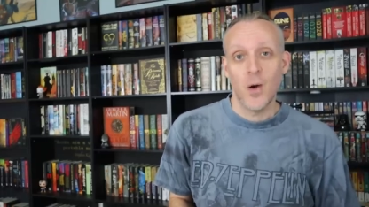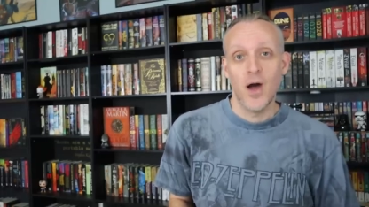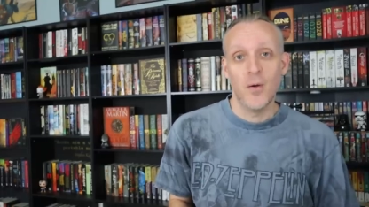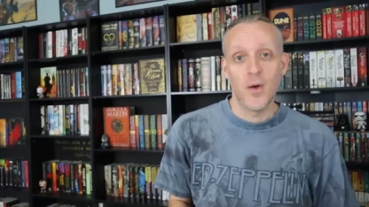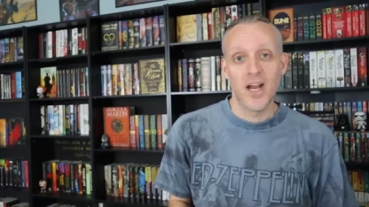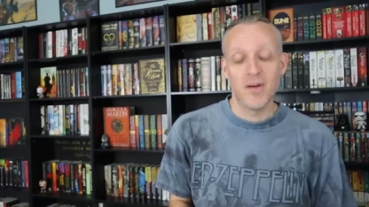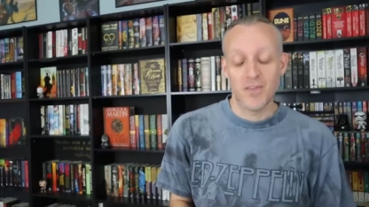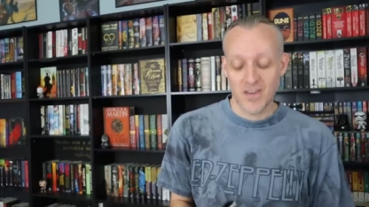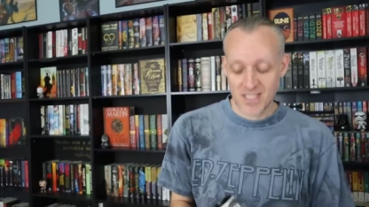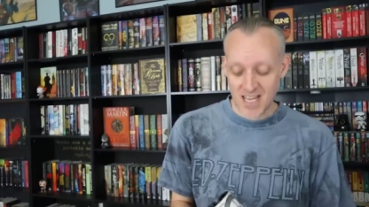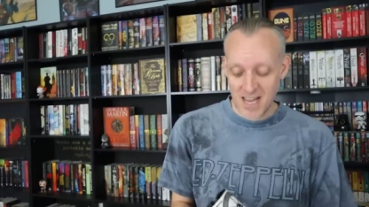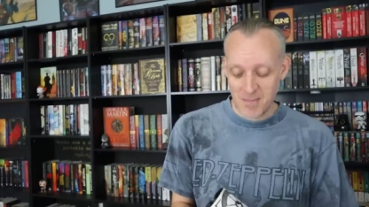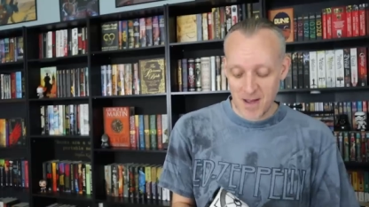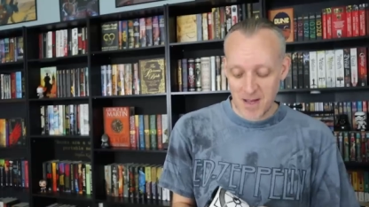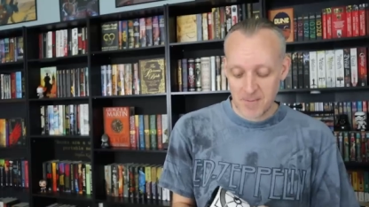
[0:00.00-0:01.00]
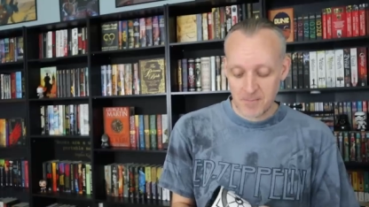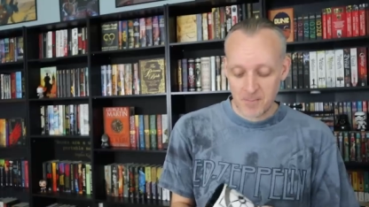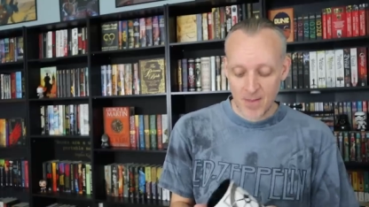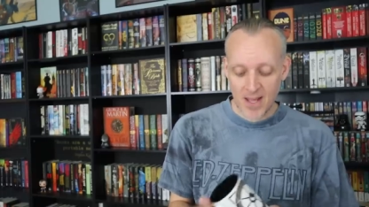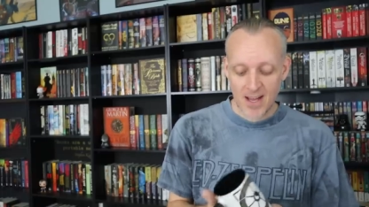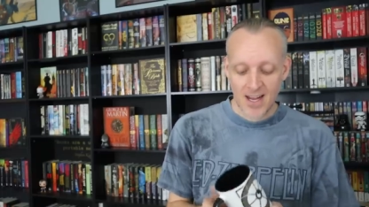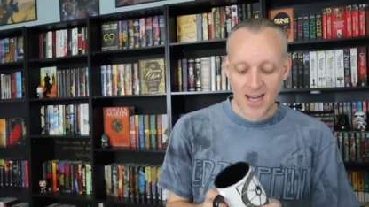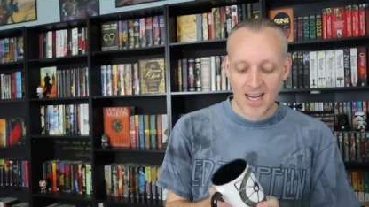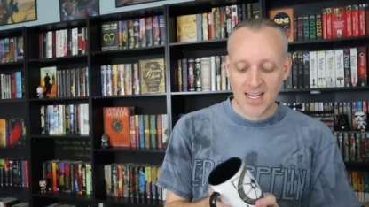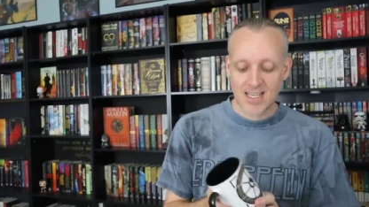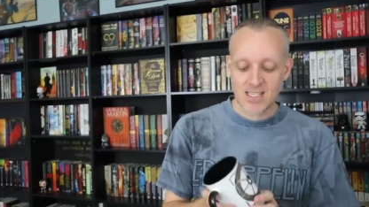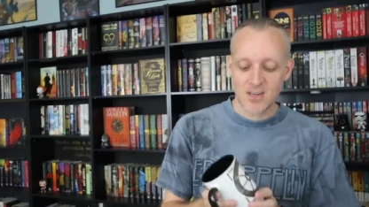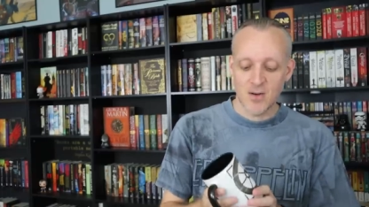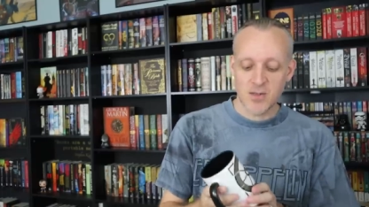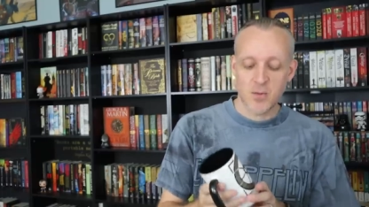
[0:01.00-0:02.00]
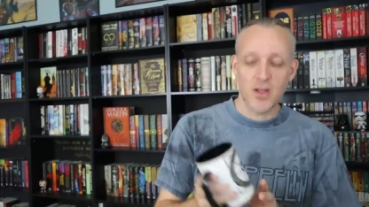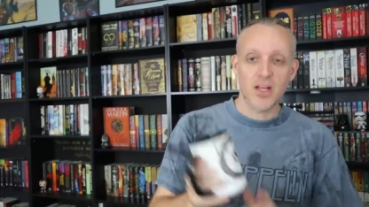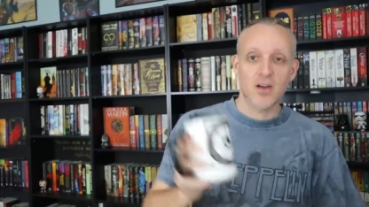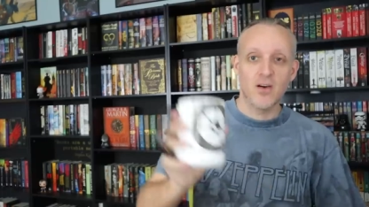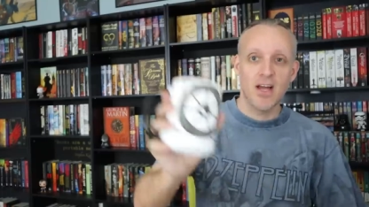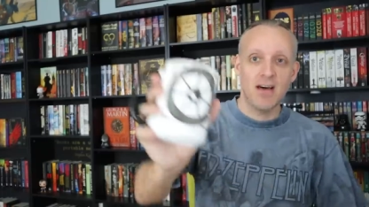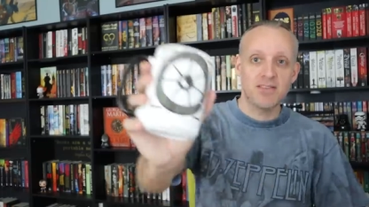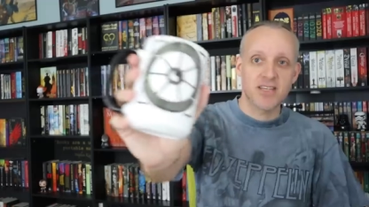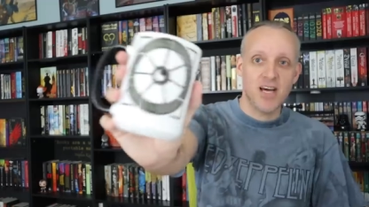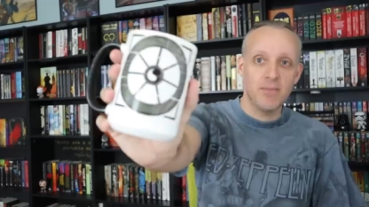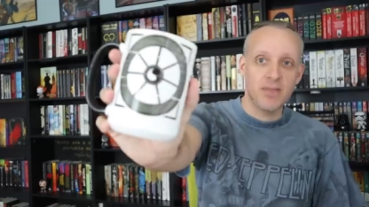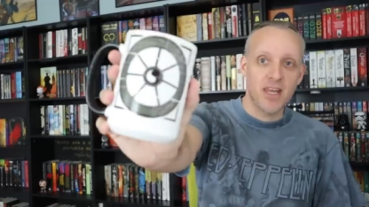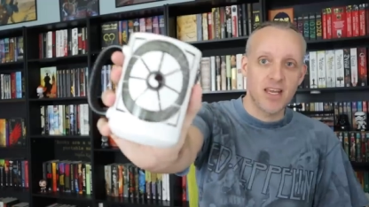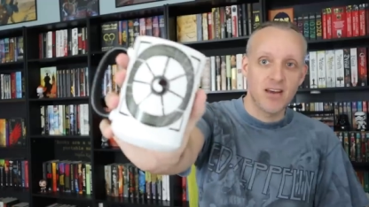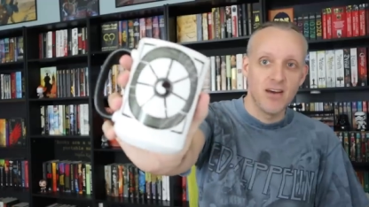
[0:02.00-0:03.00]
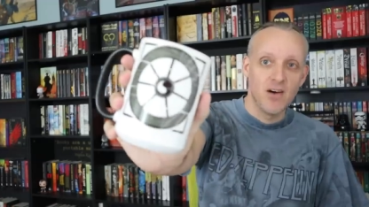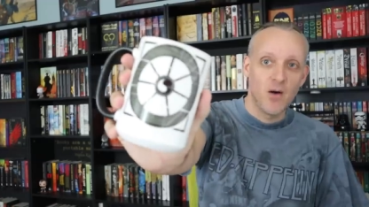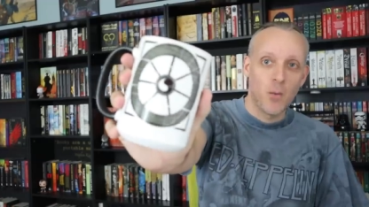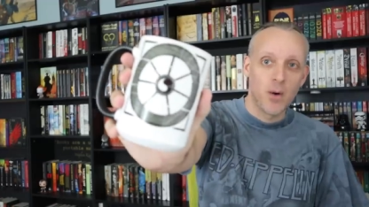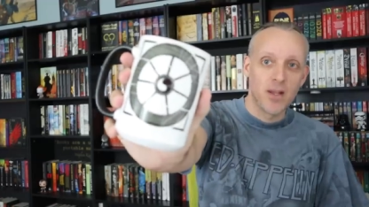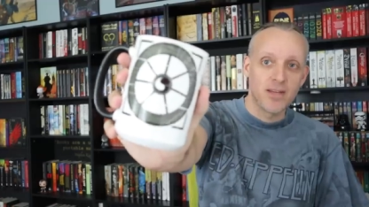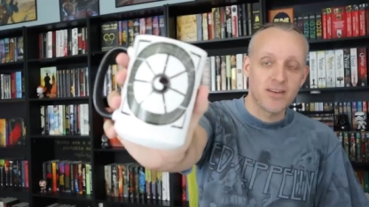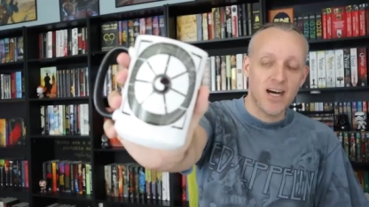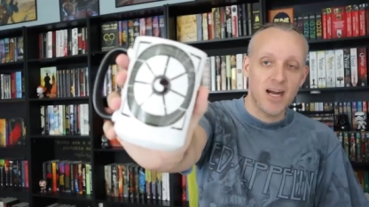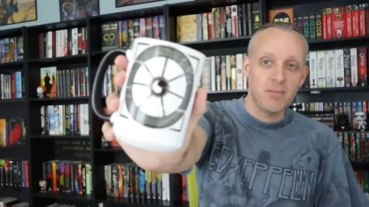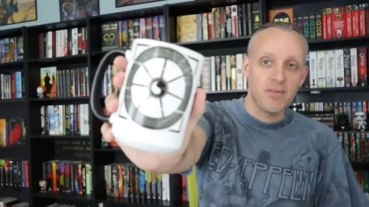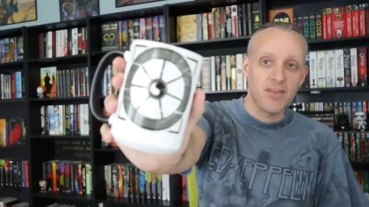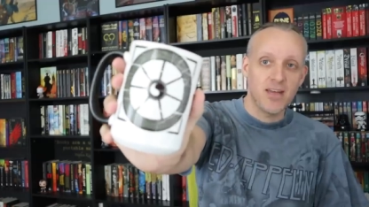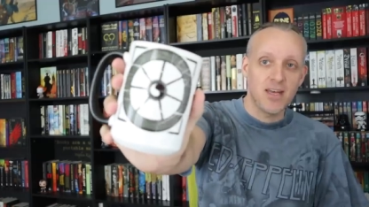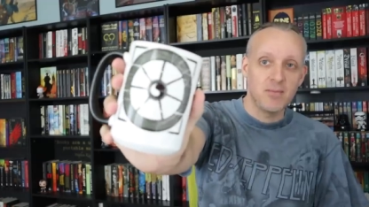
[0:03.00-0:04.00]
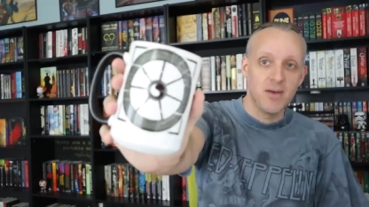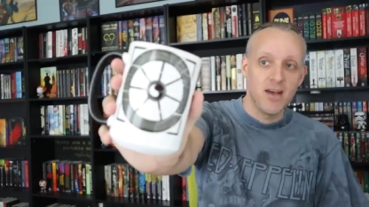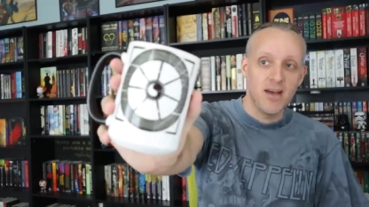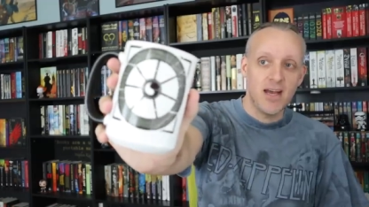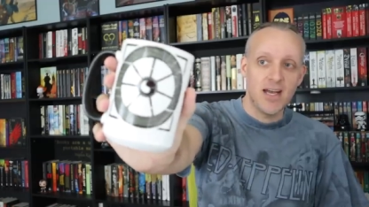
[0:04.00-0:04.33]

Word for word: when it first came out. Uh, so it's really cool to have something Wheel of Time theme.